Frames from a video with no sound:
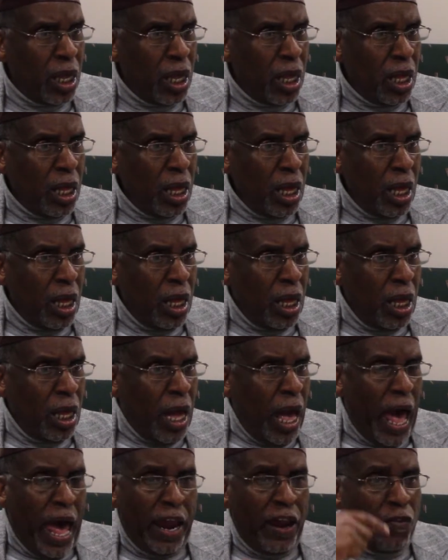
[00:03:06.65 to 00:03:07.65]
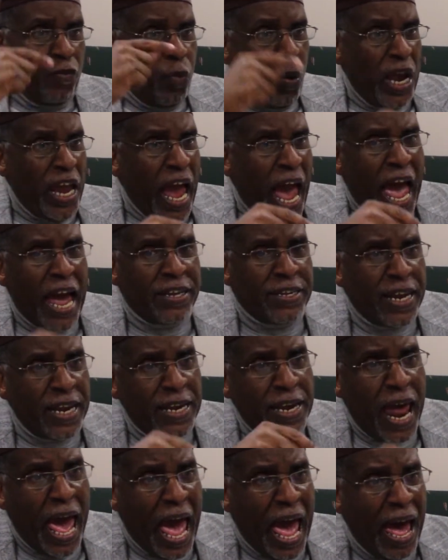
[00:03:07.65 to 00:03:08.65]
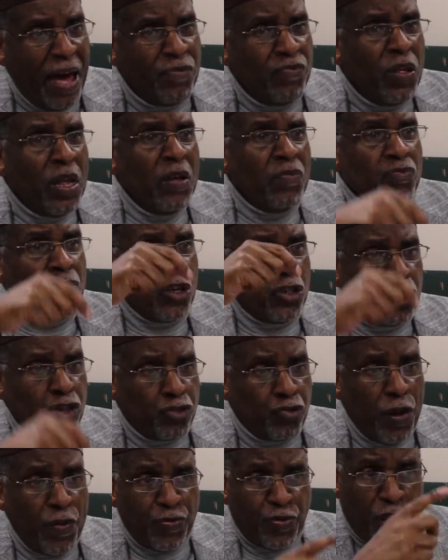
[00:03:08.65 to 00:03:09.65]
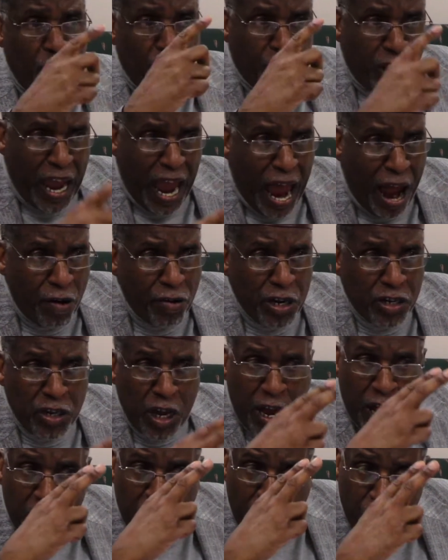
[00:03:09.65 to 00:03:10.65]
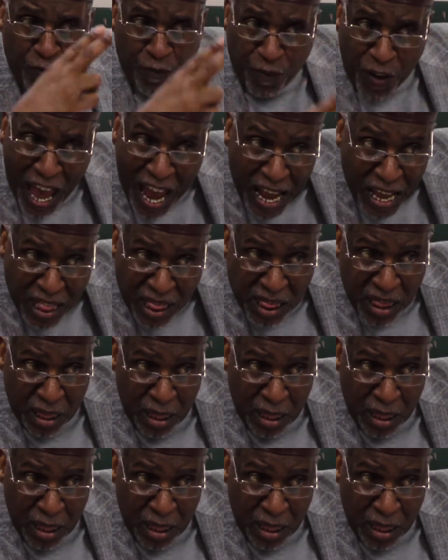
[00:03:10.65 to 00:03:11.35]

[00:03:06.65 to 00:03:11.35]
Mm-hmm. And if we didn't have the strength of character and faith.